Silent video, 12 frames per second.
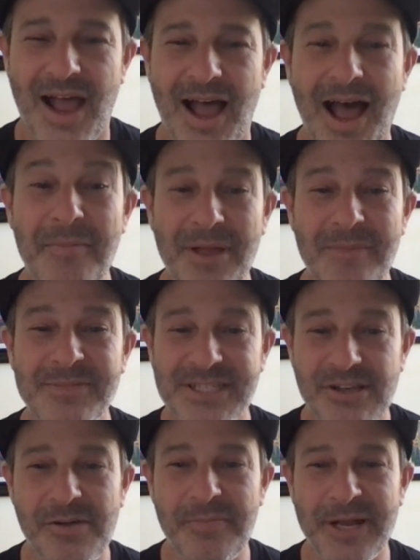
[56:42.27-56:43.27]
I'm
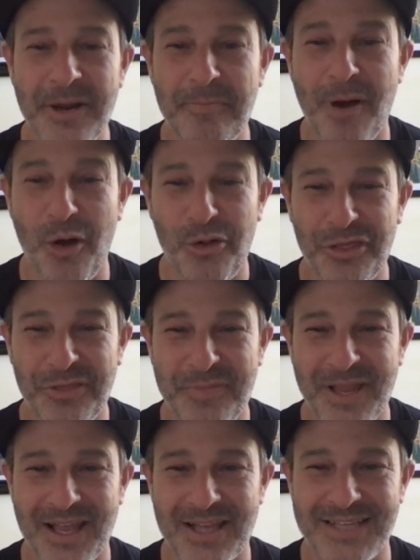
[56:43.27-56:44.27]
still a bit of both,
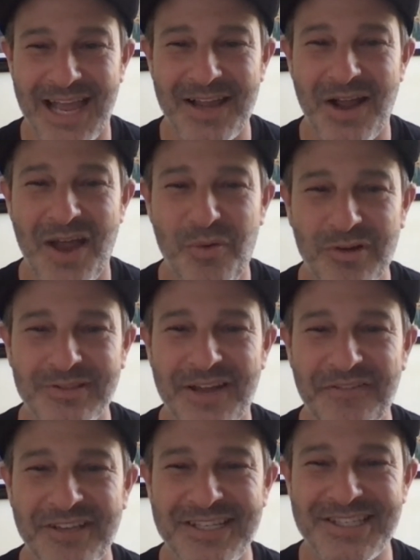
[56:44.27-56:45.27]
because I will
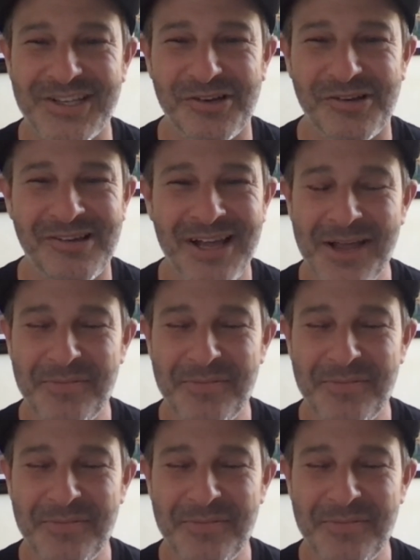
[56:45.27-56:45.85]
definitely still